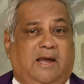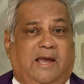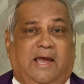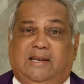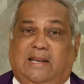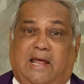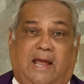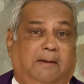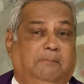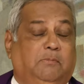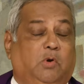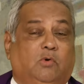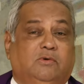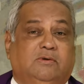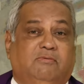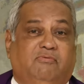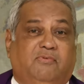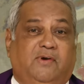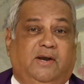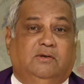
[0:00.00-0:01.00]
and I'm not
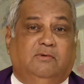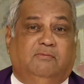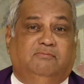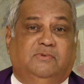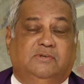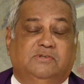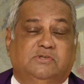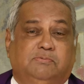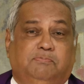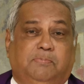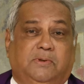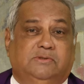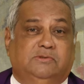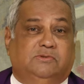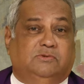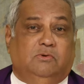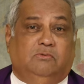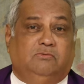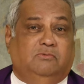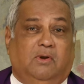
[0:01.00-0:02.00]
afraid of the
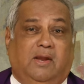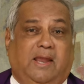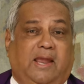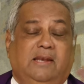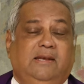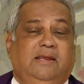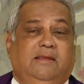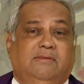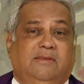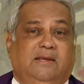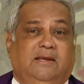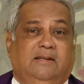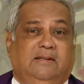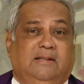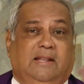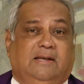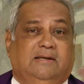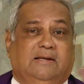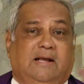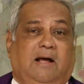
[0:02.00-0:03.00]
spits or anything
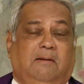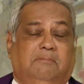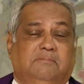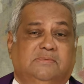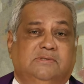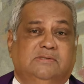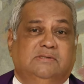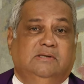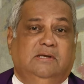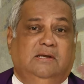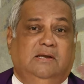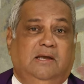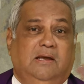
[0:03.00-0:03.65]
that comes,